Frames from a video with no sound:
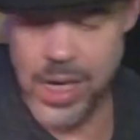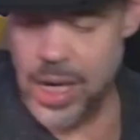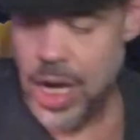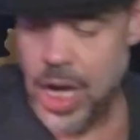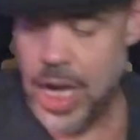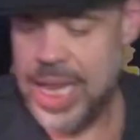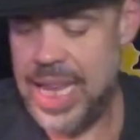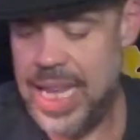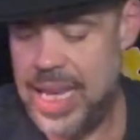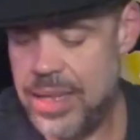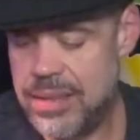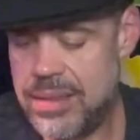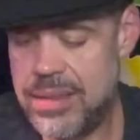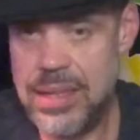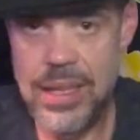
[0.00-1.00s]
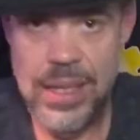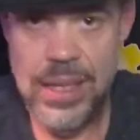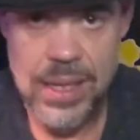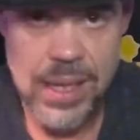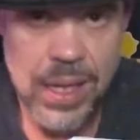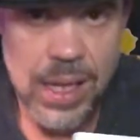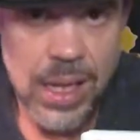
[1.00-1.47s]
on these.
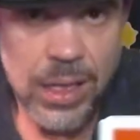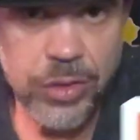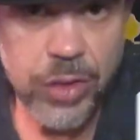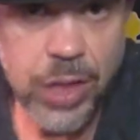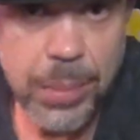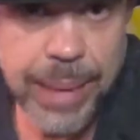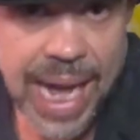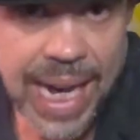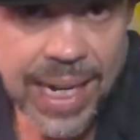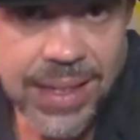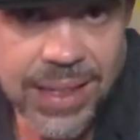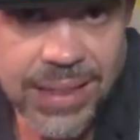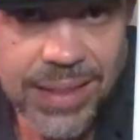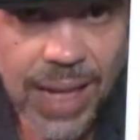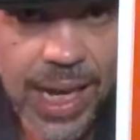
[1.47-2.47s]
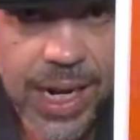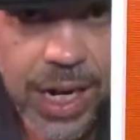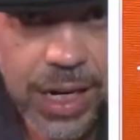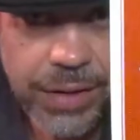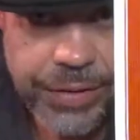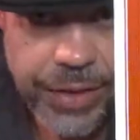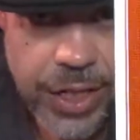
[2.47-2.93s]
So the back design
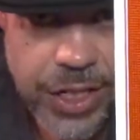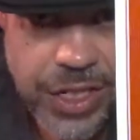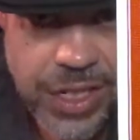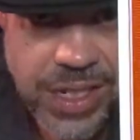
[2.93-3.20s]
on a version